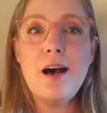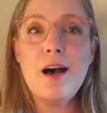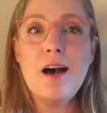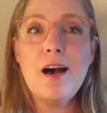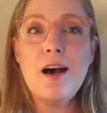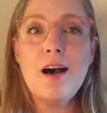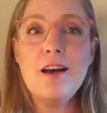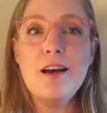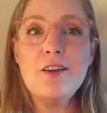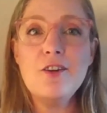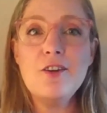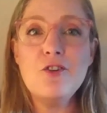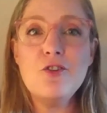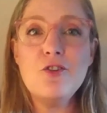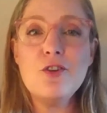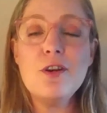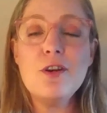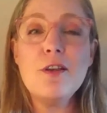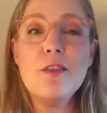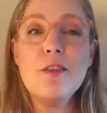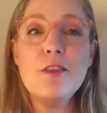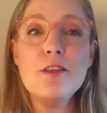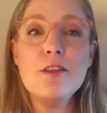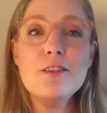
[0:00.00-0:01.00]
And
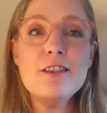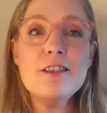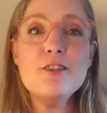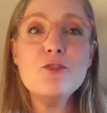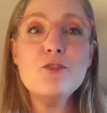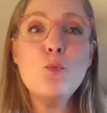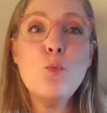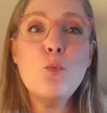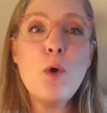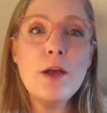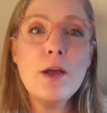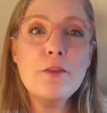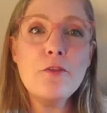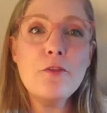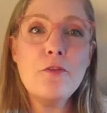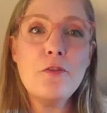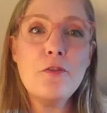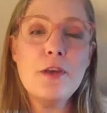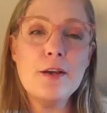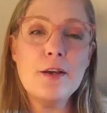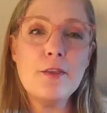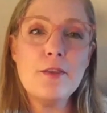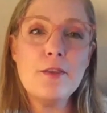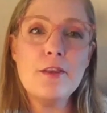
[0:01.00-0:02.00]
this is one
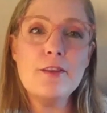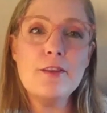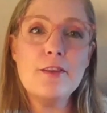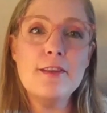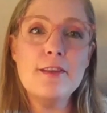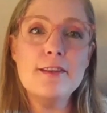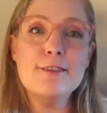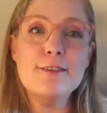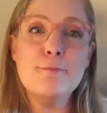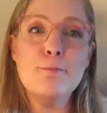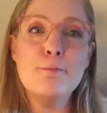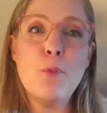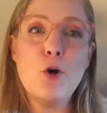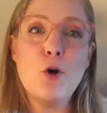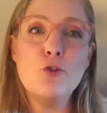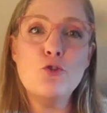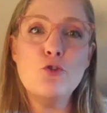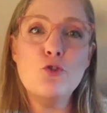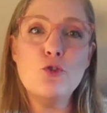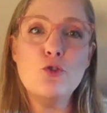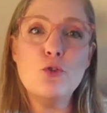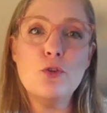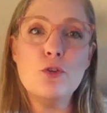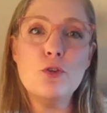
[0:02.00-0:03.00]
thing that this
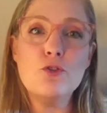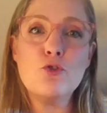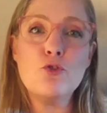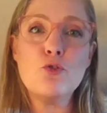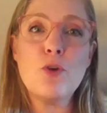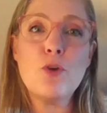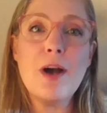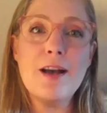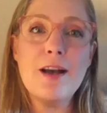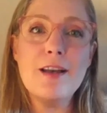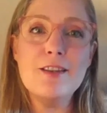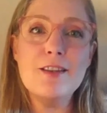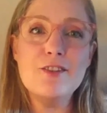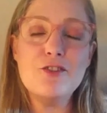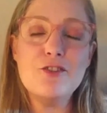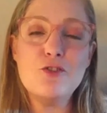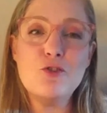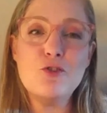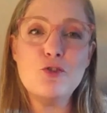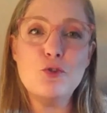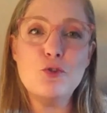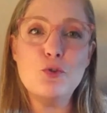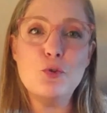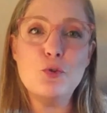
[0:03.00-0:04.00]
module
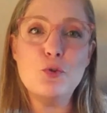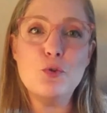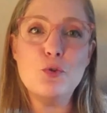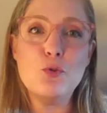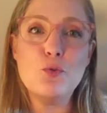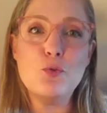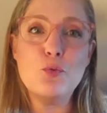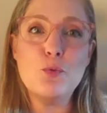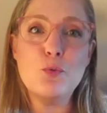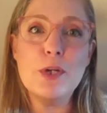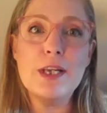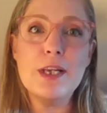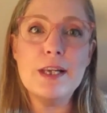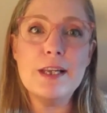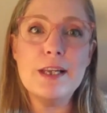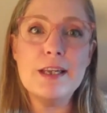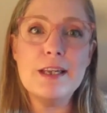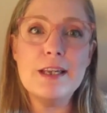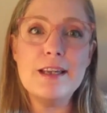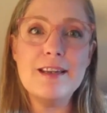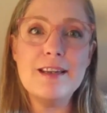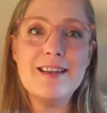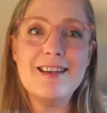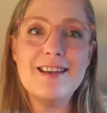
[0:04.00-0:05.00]
tries to
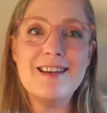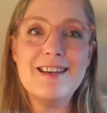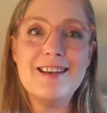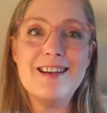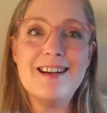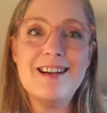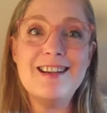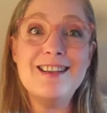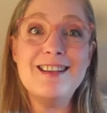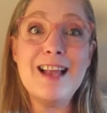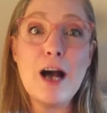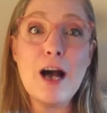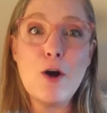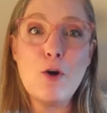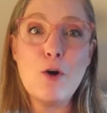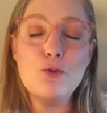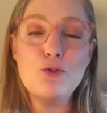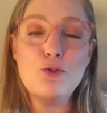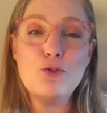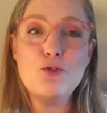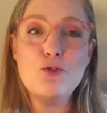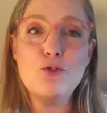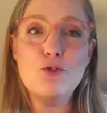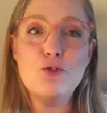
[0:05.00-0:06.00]
really
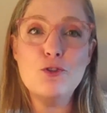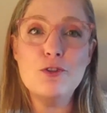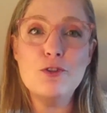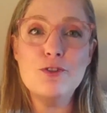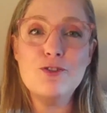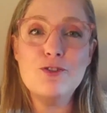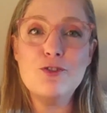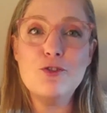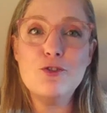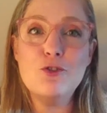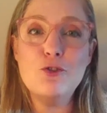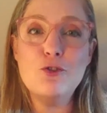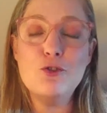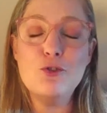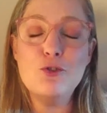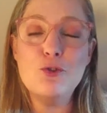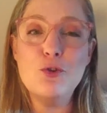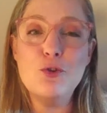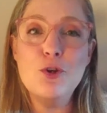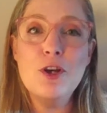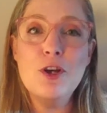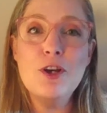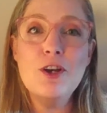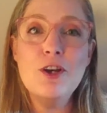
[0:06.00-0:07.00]
allow students to
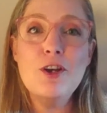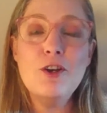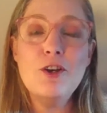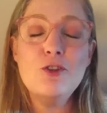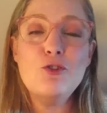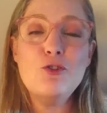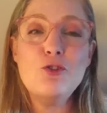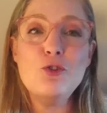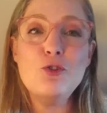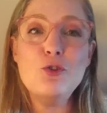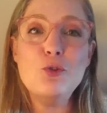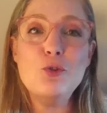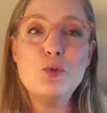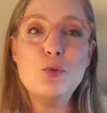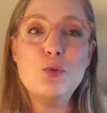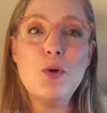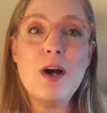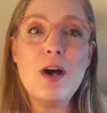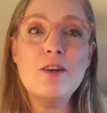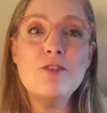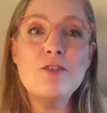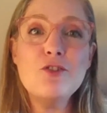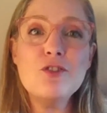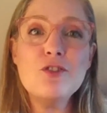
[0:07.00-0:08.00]
do,
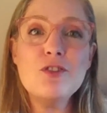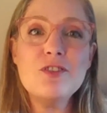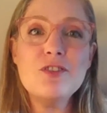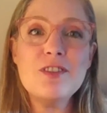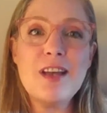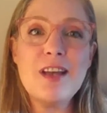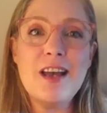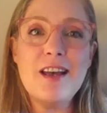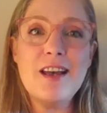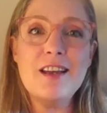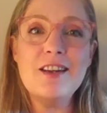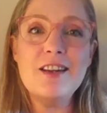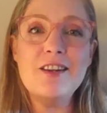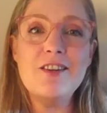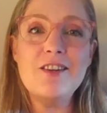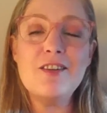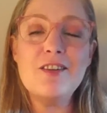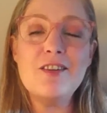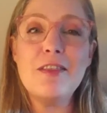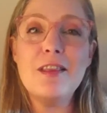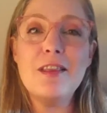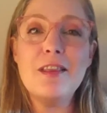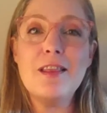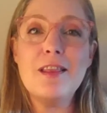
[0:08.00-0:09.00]
to
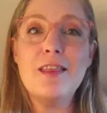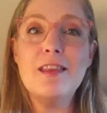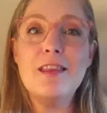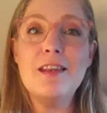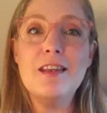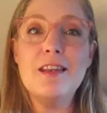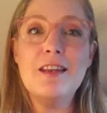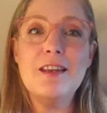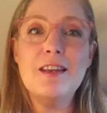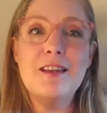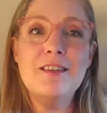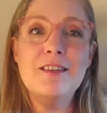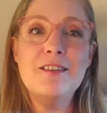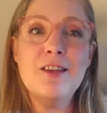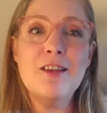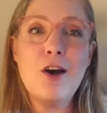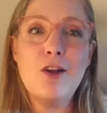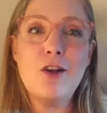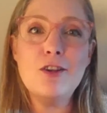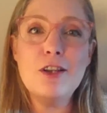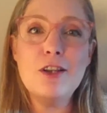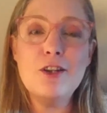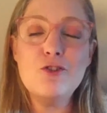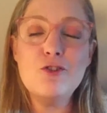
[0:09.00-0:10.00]
understand that the
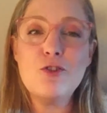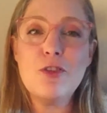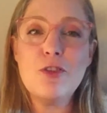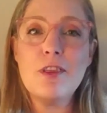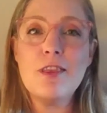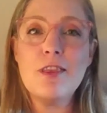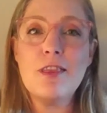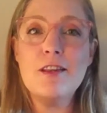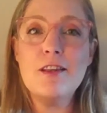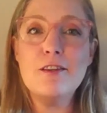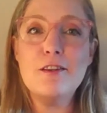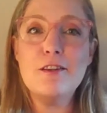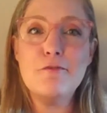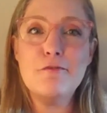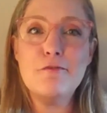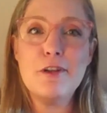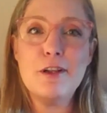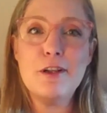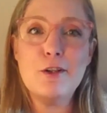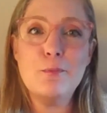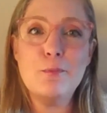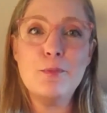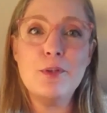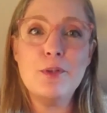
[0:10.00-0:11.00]
knowledge that they
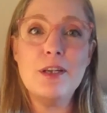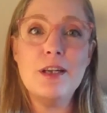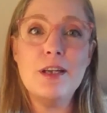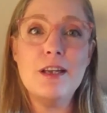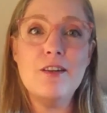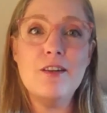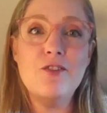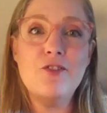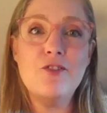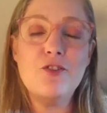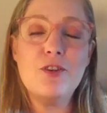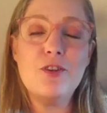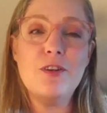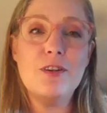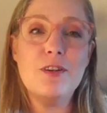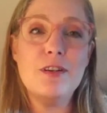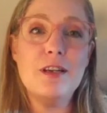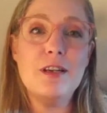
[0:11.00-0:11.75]
developed in